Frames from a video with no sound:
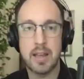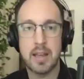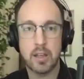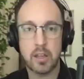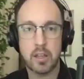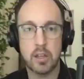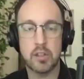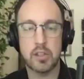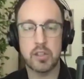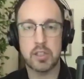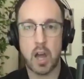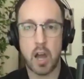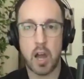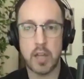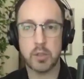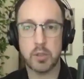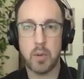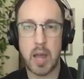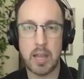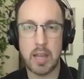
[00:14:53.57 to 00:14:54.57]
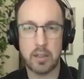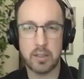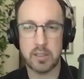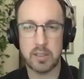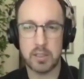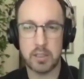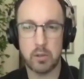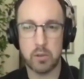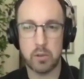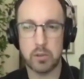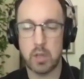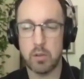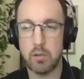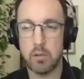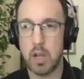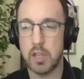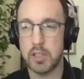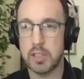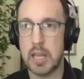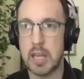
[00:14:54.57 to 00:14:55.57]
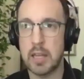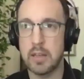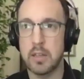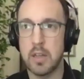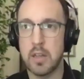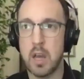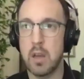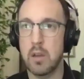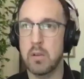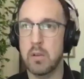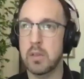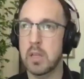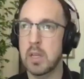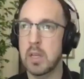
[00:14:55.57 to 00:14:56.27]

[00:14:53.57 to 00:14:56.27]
concise way because it's still so largely unknown.